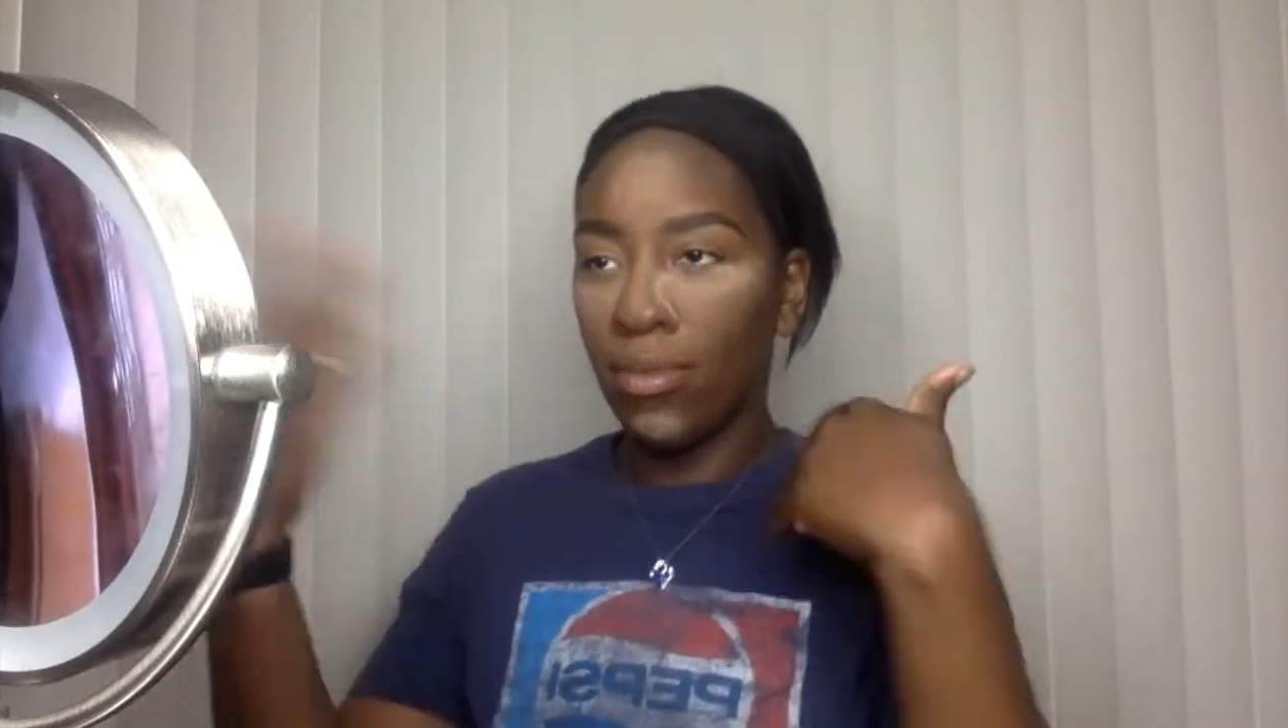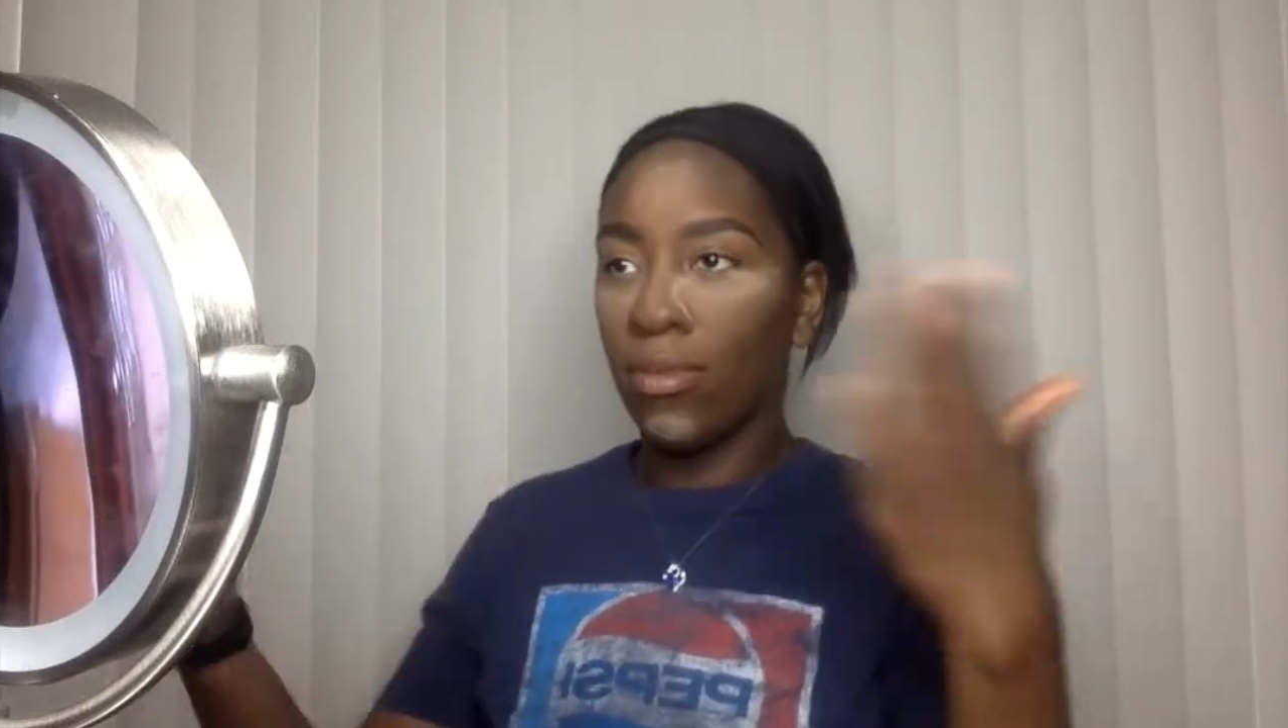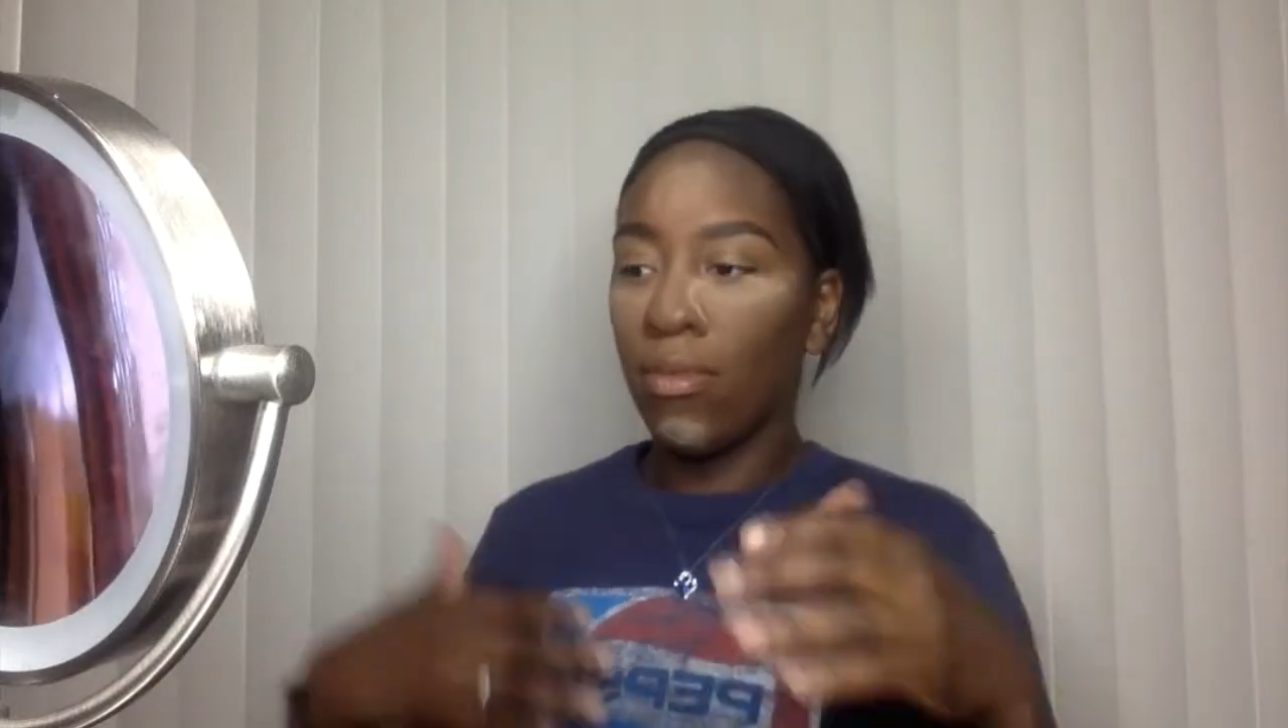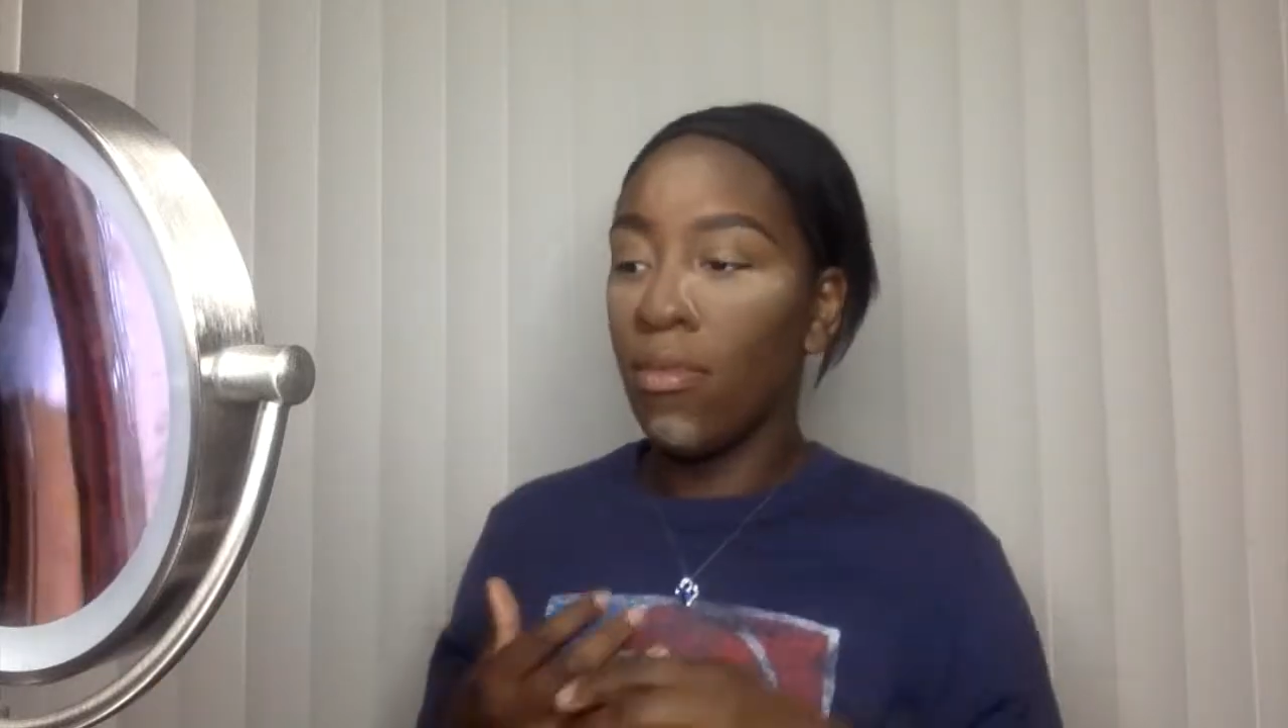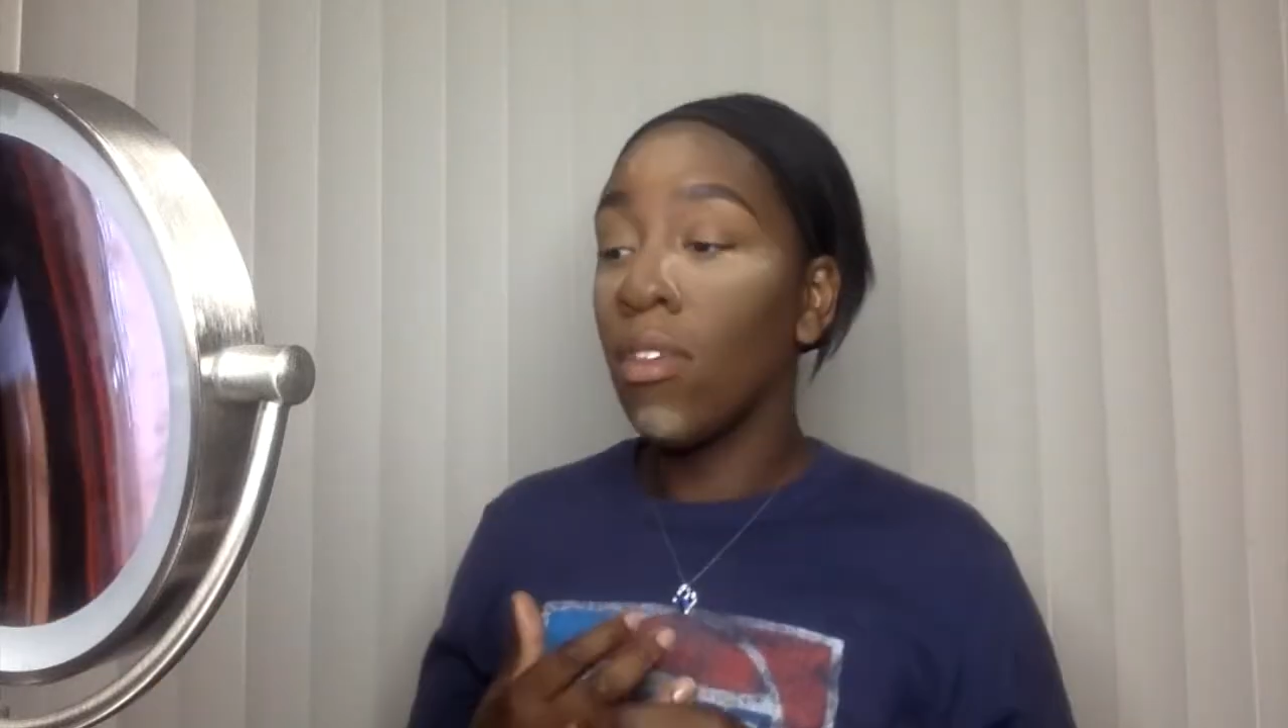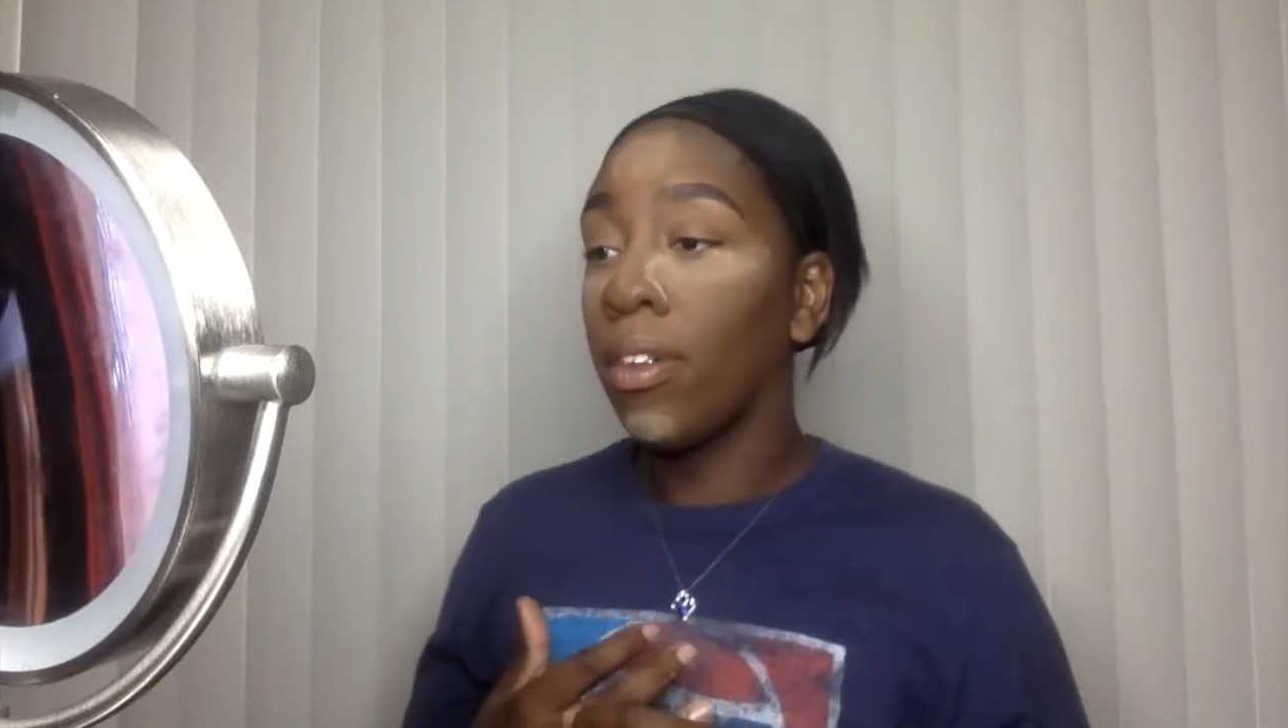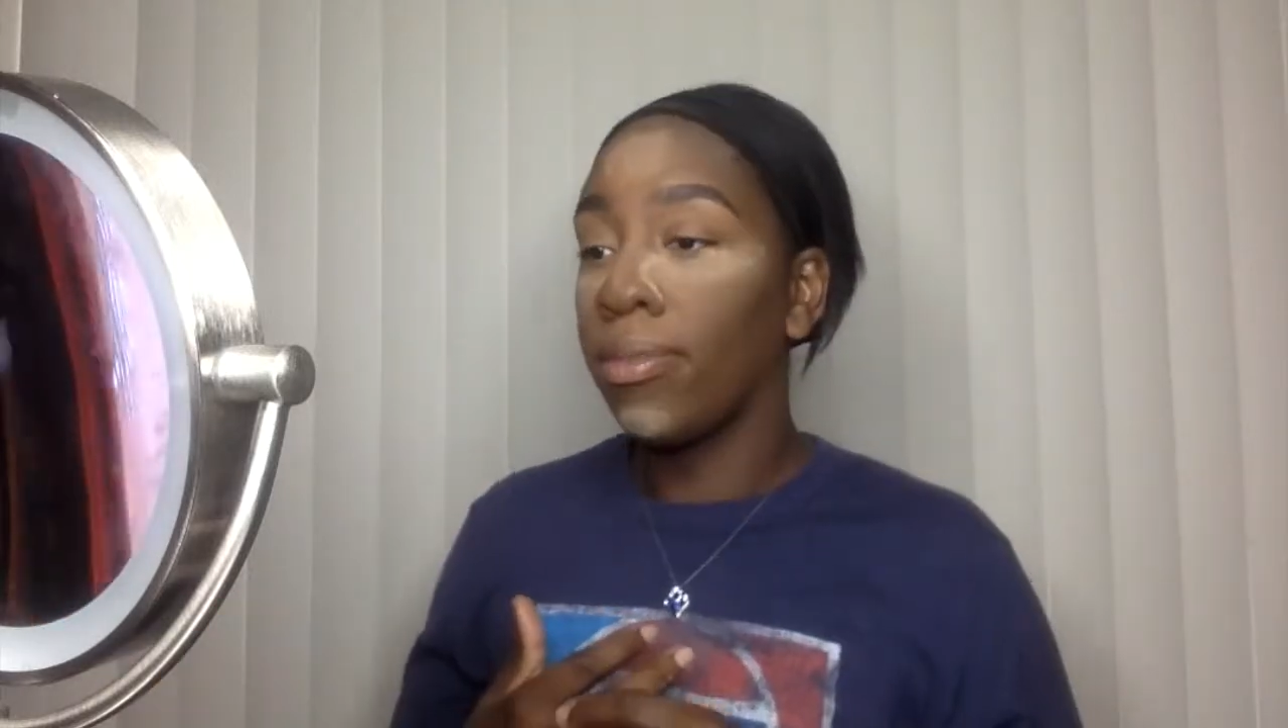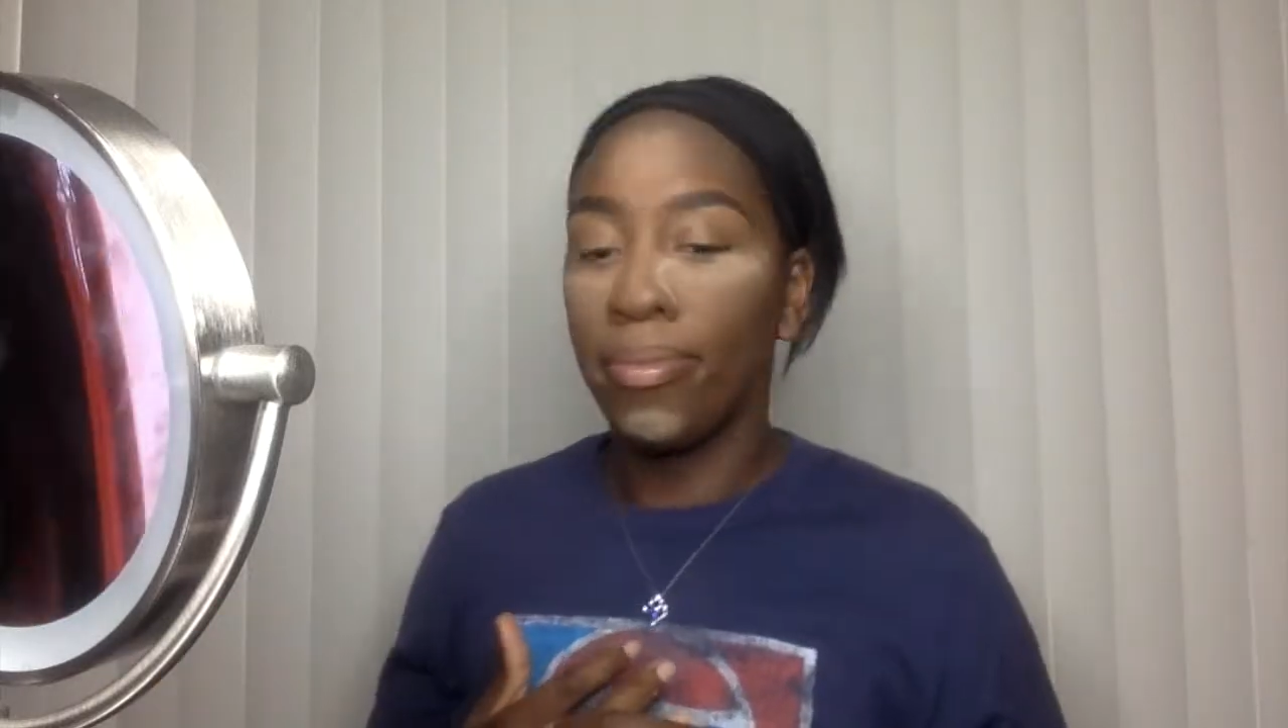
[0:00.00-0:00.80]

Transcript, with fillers: contour like